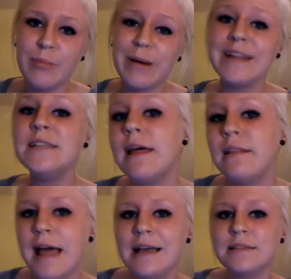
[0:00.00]
But I did
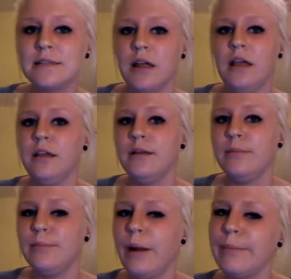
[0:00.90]
that last night.
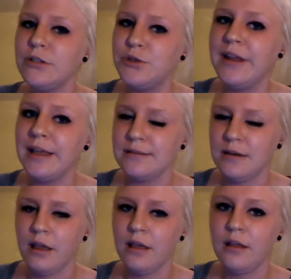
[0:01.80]
but I'm gonna do it again
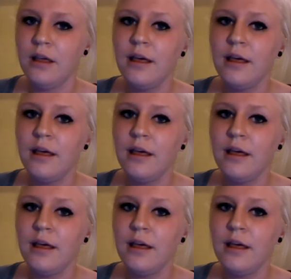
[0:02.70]
tonight.